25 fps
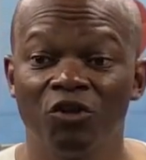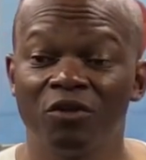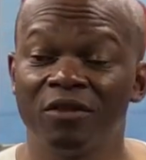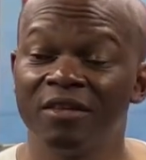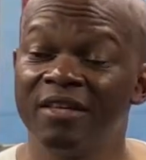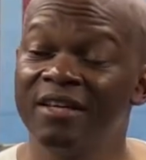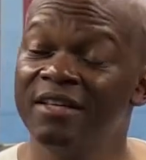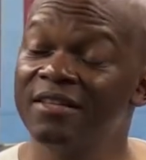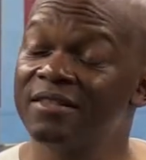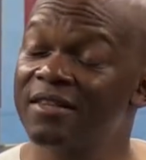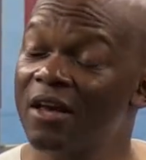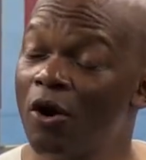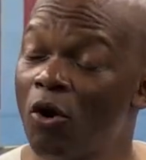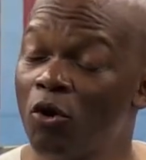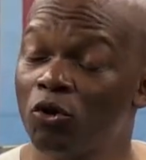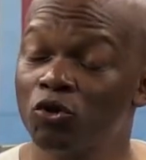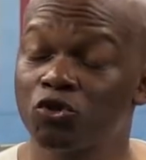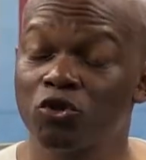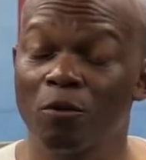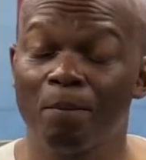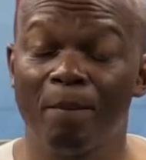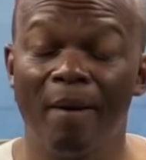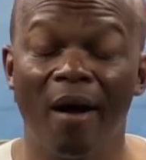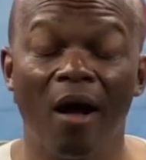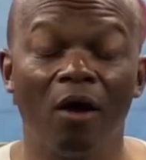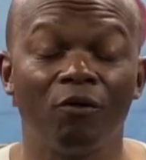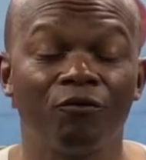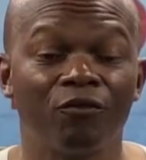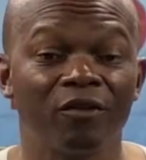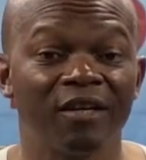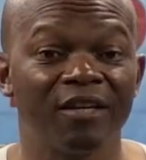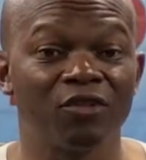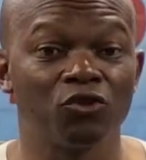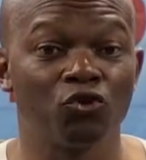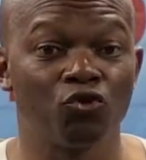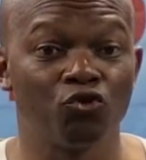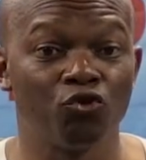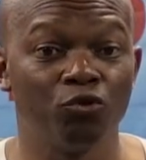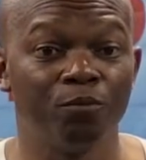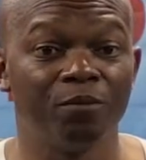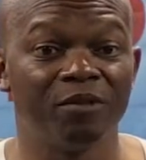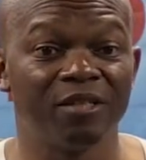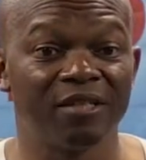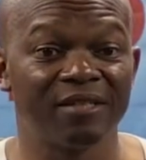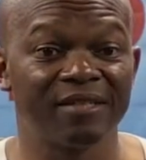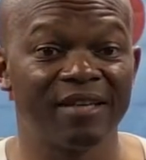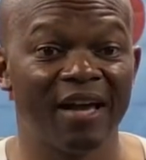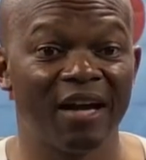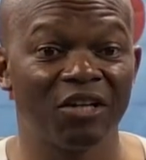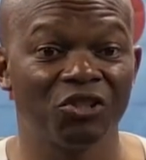These are also powerful as group
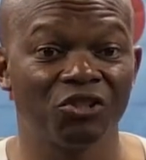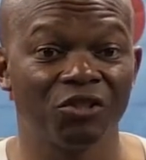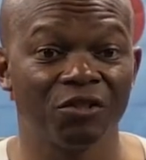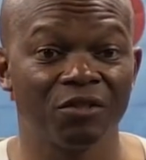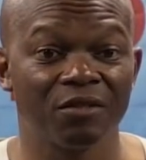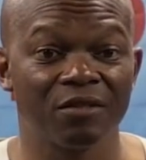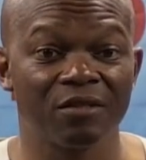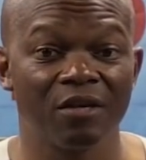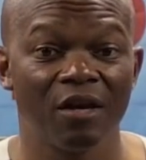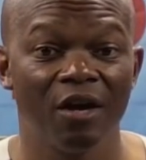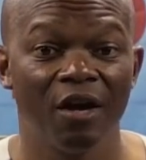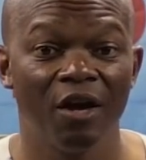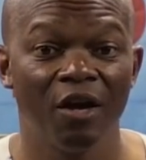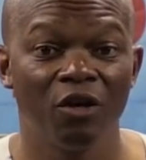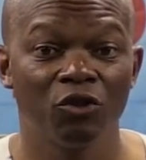discussions.